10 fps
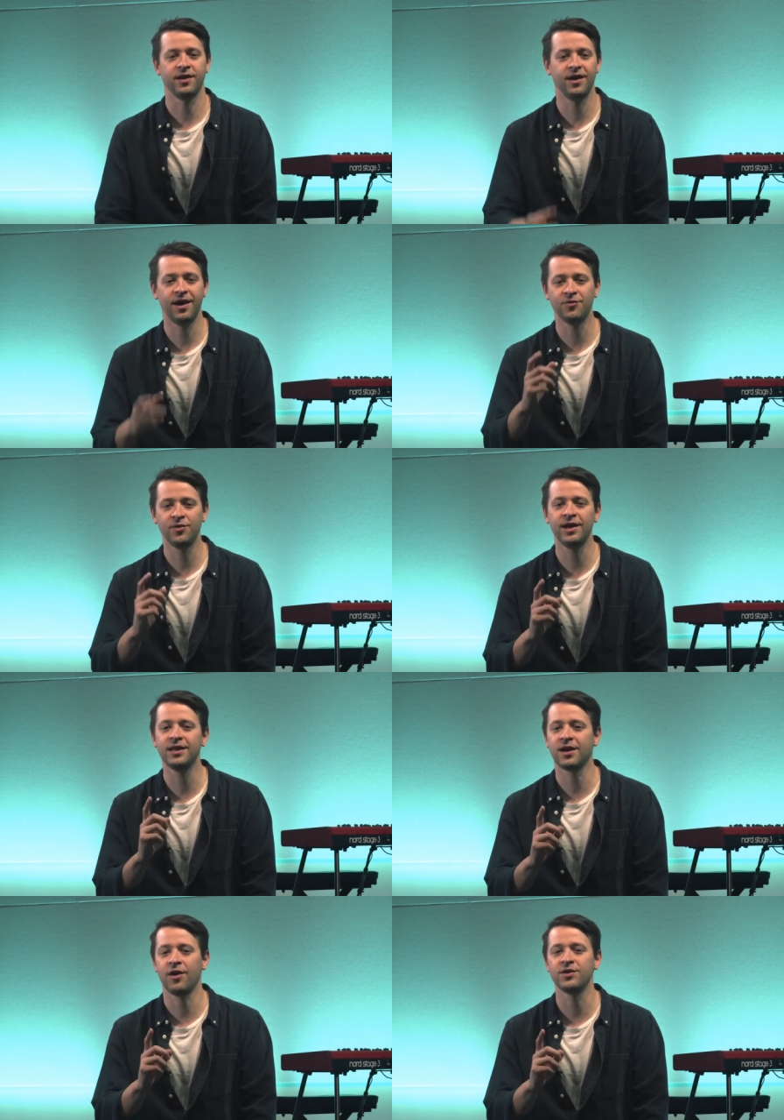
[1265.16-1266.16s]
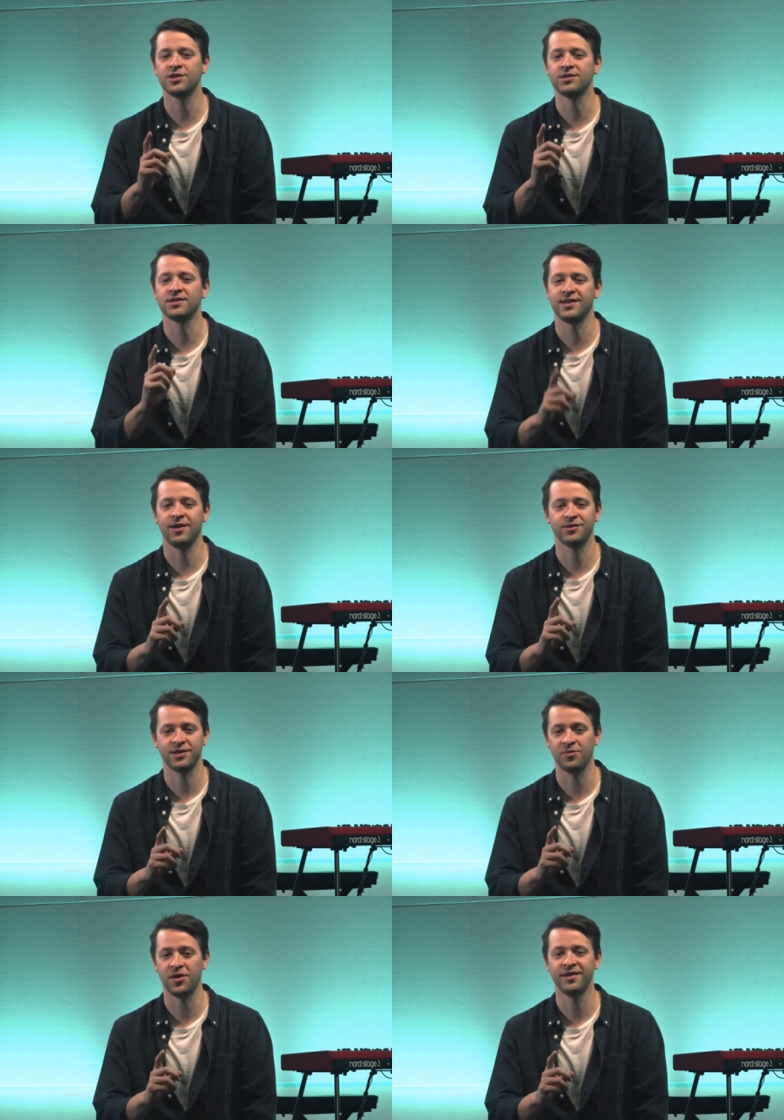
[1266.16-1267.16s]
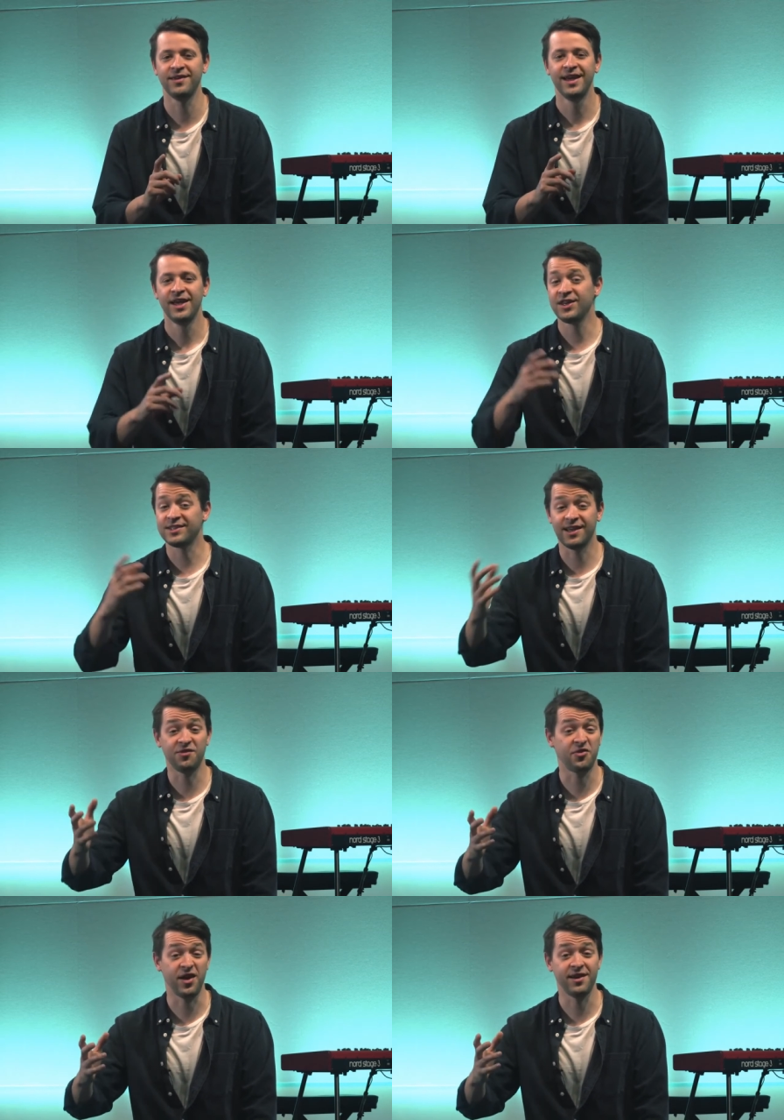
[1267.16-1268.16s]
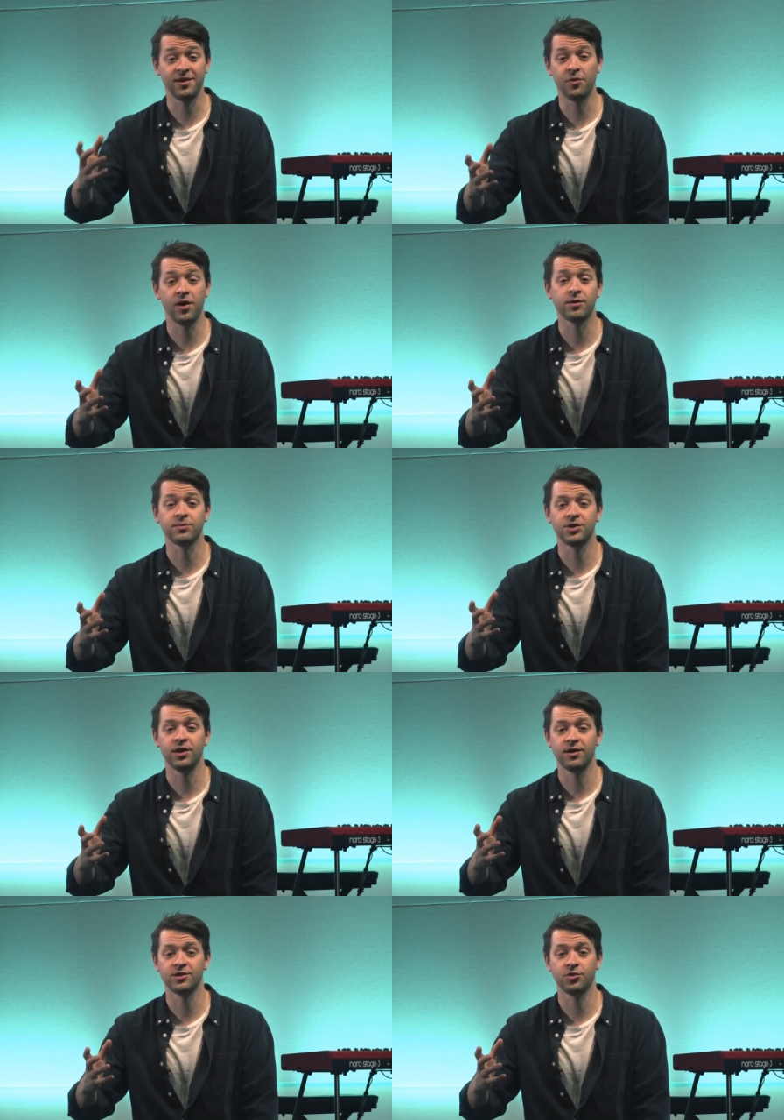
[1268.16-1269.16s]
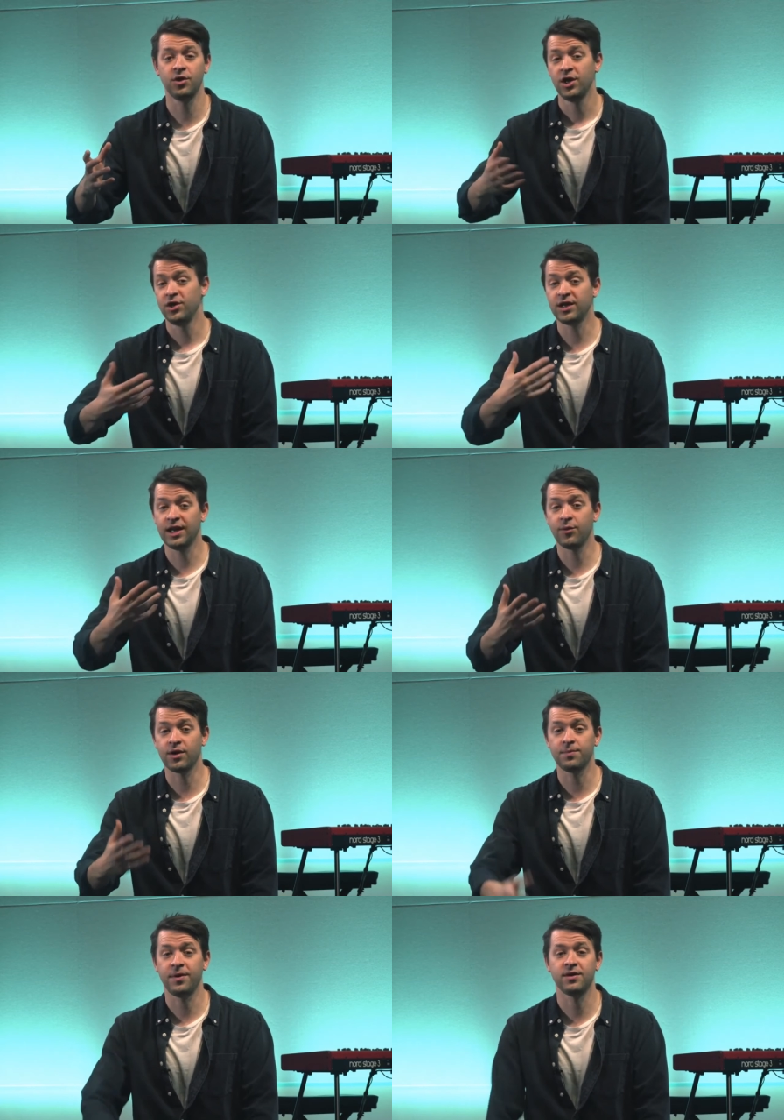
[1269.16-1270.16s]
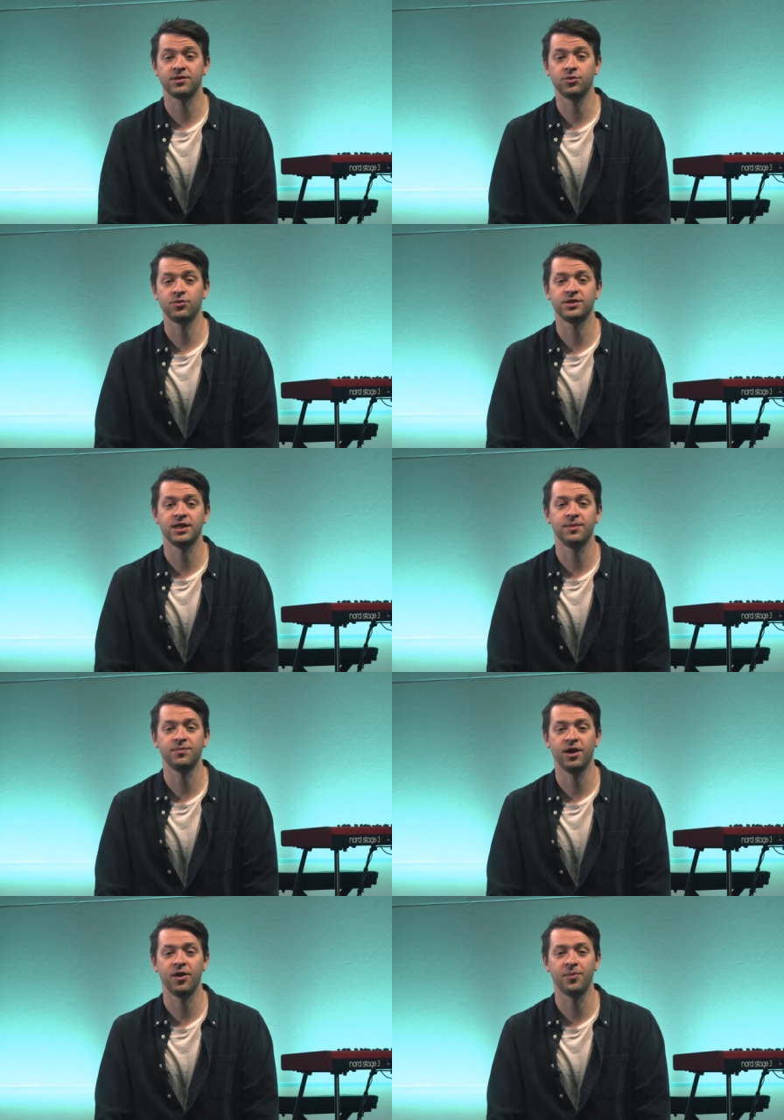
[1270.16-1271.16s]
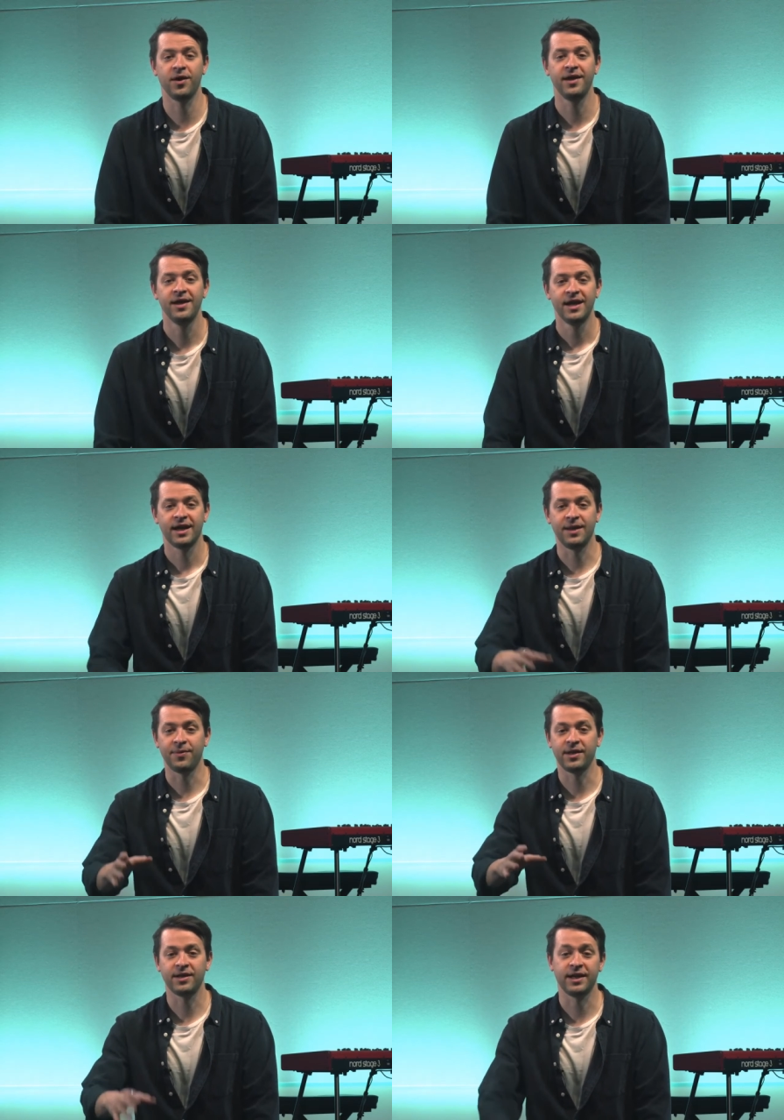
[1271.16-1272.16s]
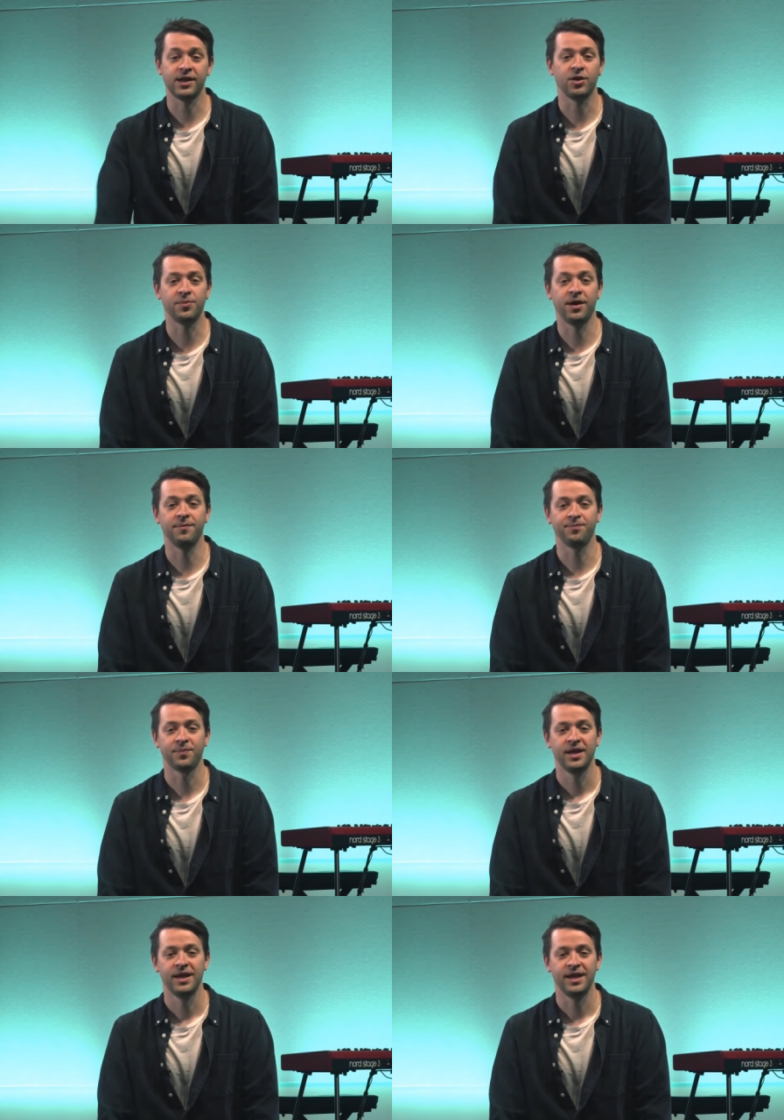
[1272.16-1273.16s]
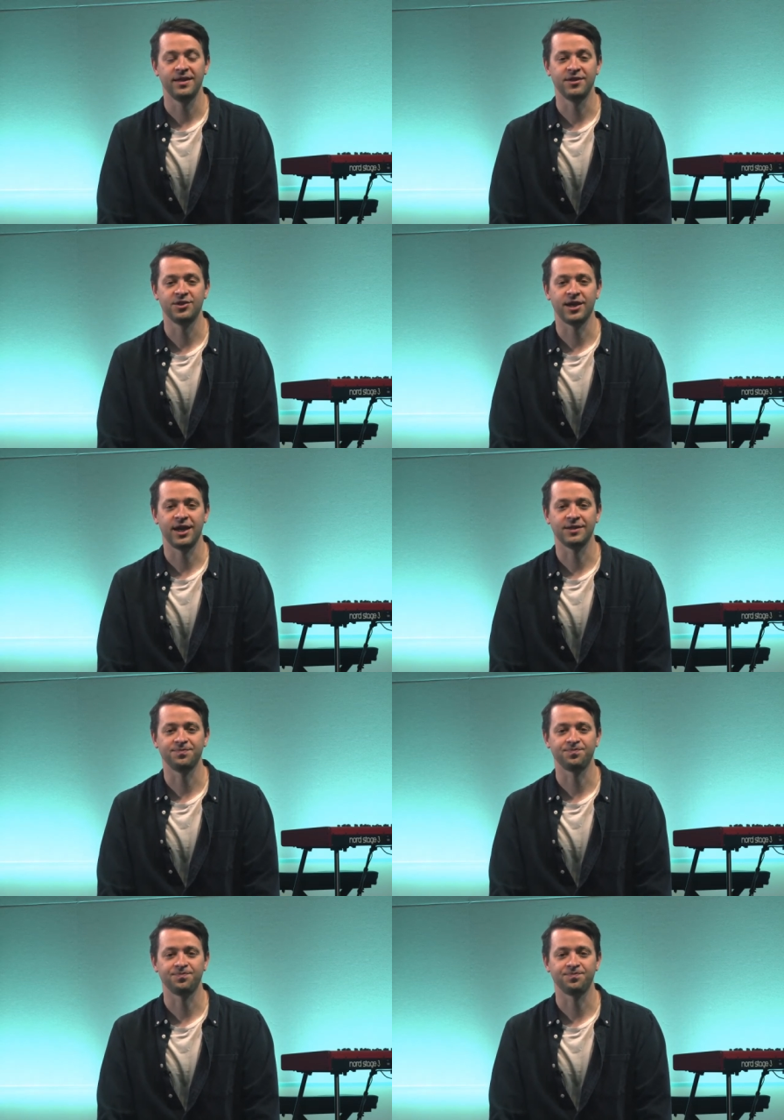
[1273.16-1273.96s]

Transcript: I, would really encourage you to tell someone. You can tell a friend at Welcome Church, or you can let one of the pastoral team know by click, clicking on a button in the chat.